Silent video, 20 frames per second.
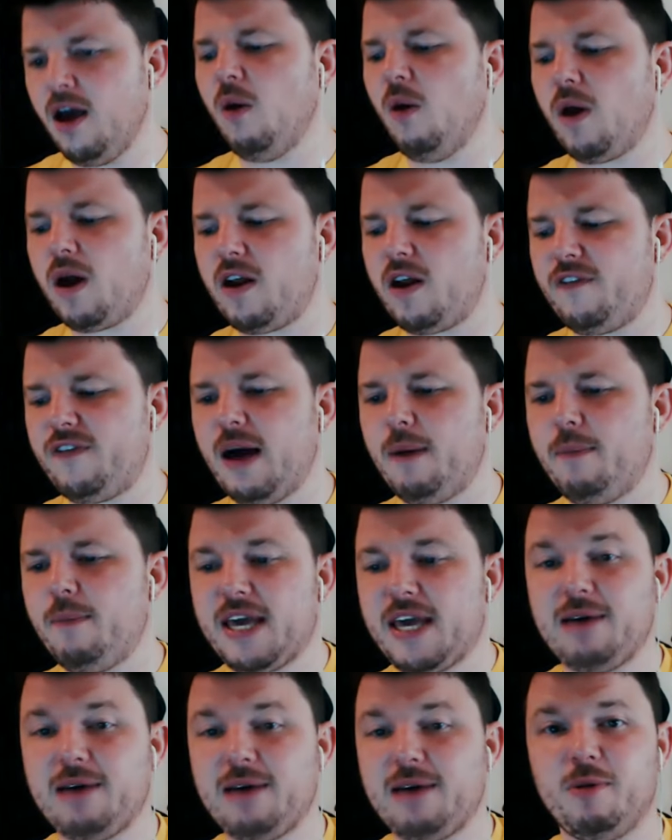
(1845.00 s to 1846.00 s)
What if that
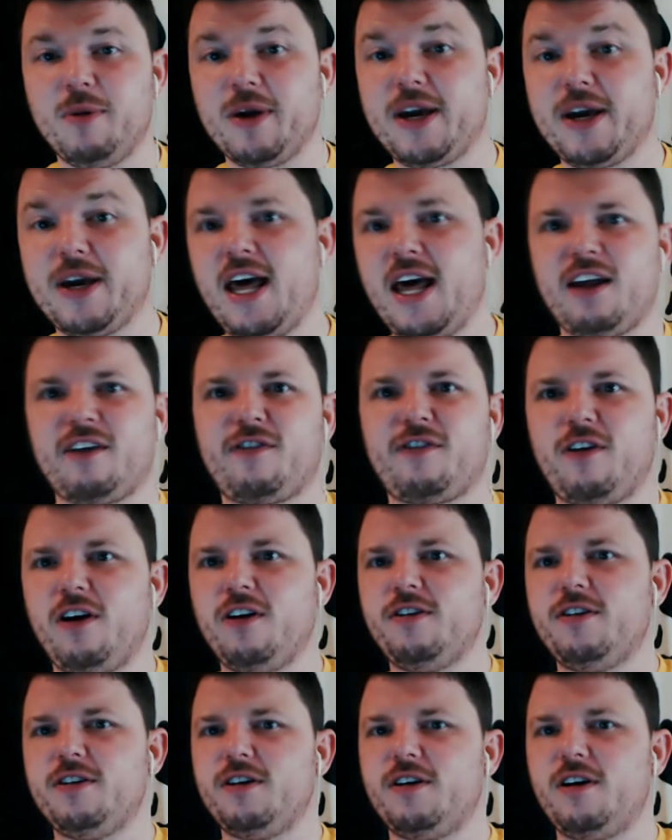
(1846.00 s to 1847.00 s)
became a mechanic for
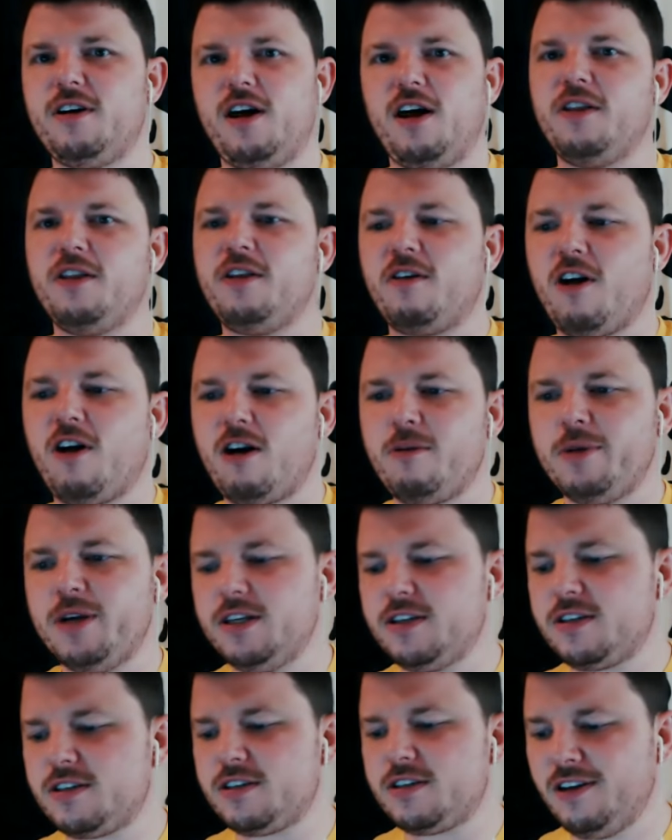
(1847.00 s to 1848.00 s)
other
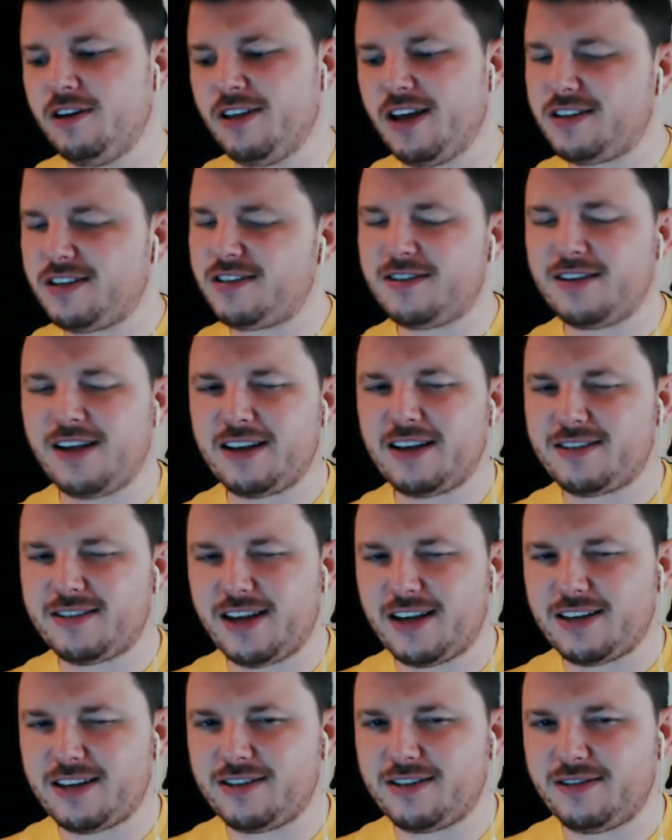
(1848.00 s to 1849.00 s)
armies?
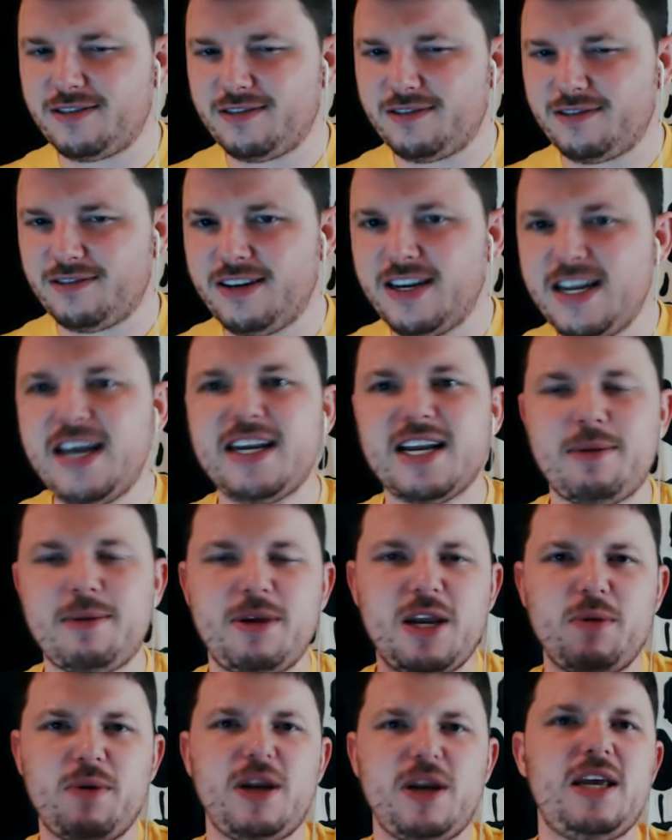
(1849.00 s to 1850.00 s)
That's neat. I
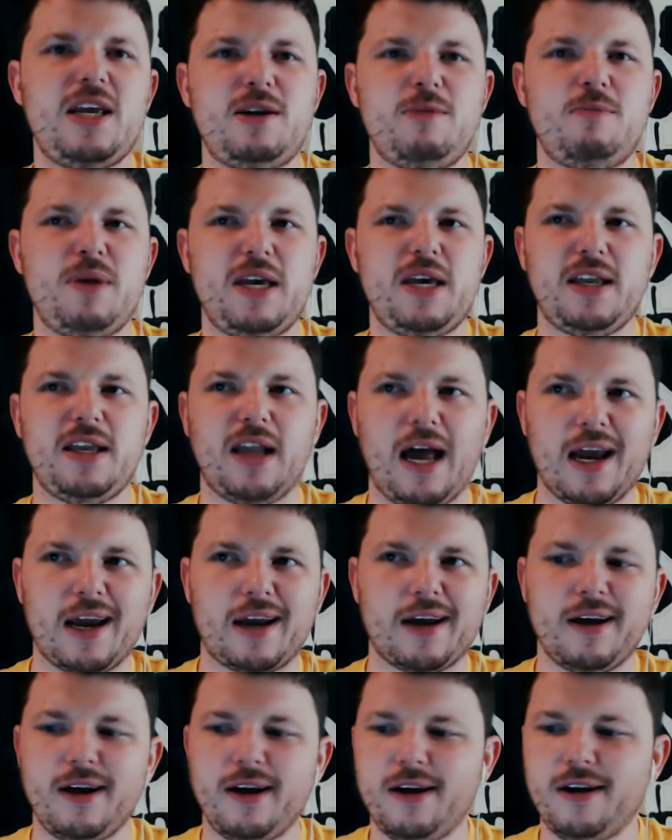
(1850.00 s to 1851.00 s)
mean, it would need to be
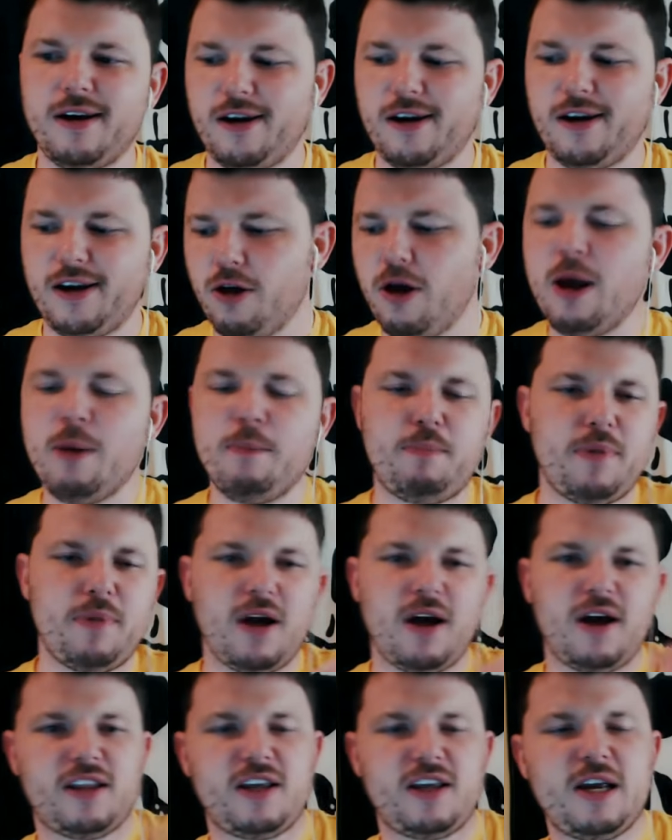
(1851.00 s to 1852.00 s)
like, the
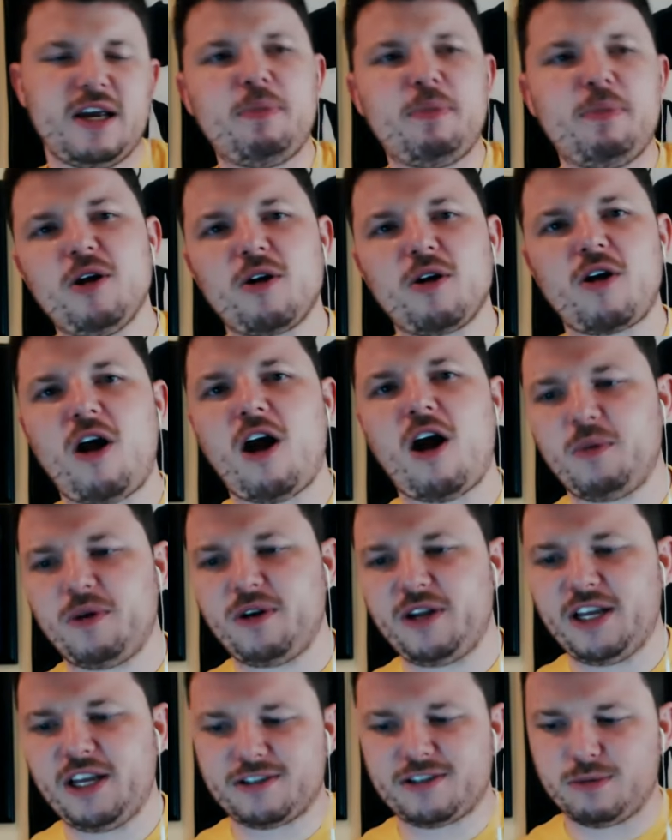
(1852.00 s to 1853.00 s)
Imperial Guard
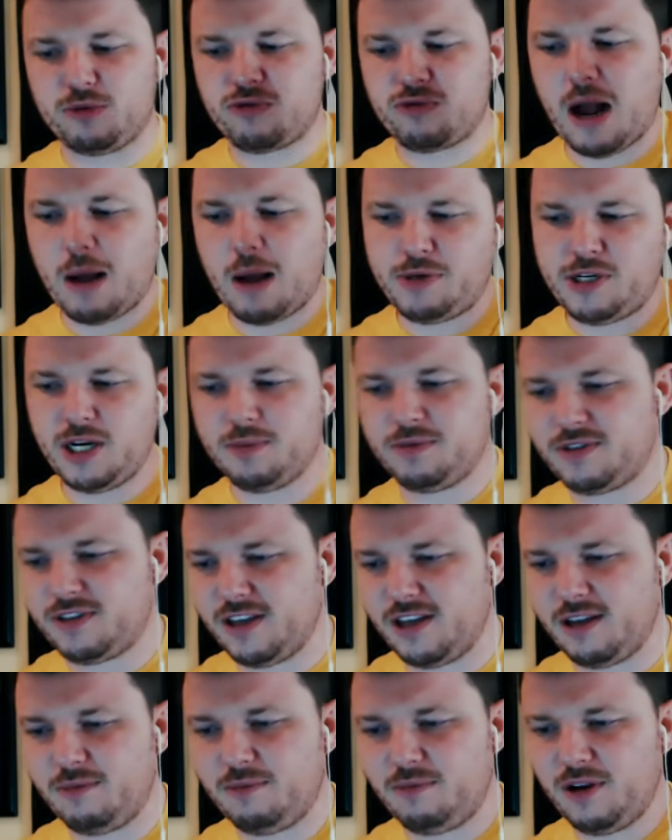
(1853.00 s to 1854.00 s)
would get some drop ships
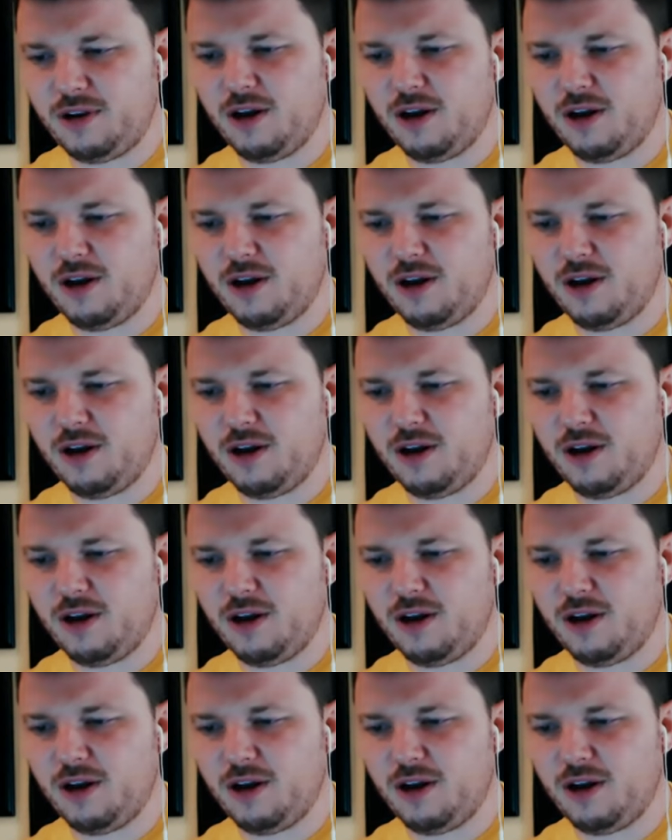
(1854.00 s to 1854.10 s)
that